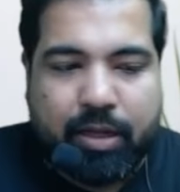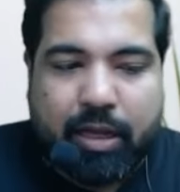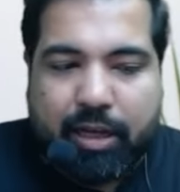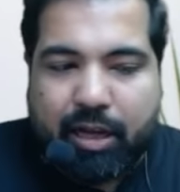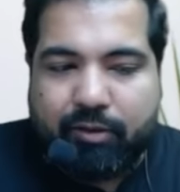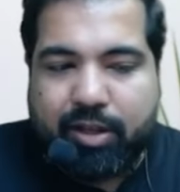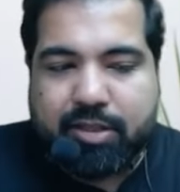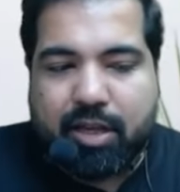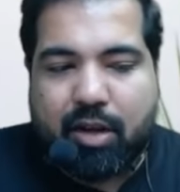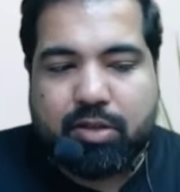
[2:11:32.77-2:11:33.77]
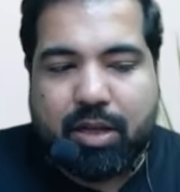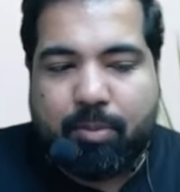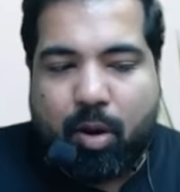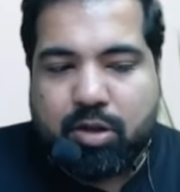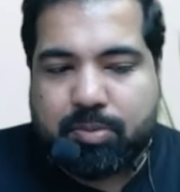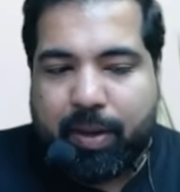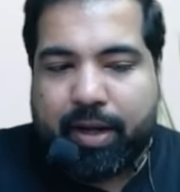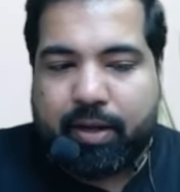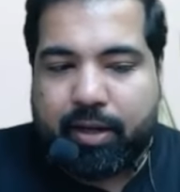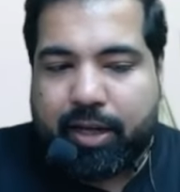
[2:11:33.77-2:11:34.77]
Conveyance allowance, amount
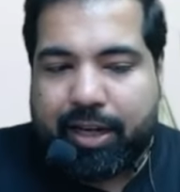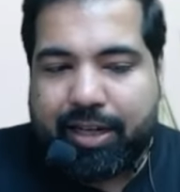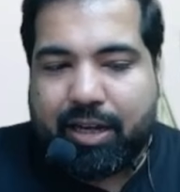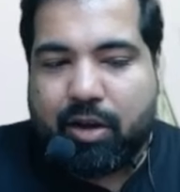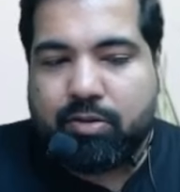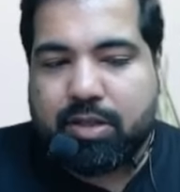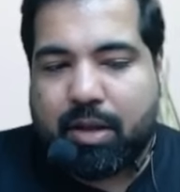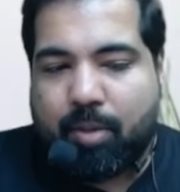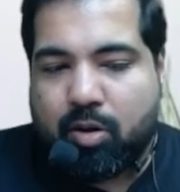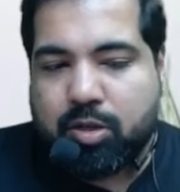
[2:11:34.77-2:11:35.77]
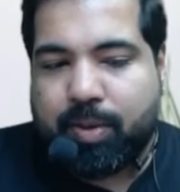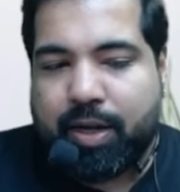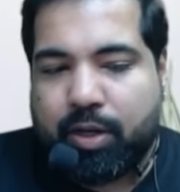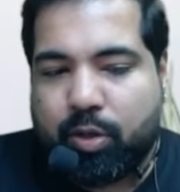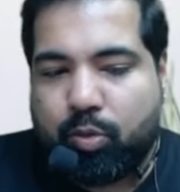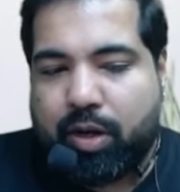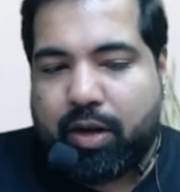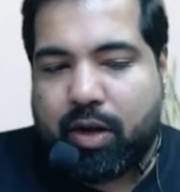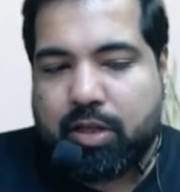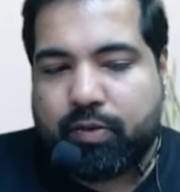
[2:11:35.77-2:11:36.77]
spent. Daily allowance, amount spent. Tour and
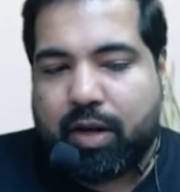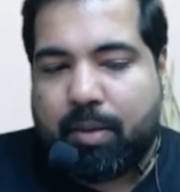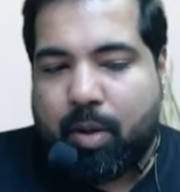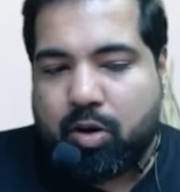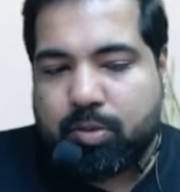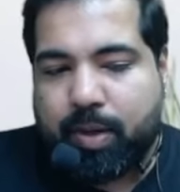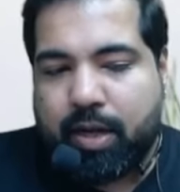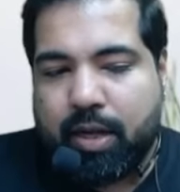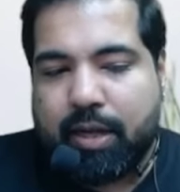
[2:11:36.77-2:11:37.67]
transfer, amount spent.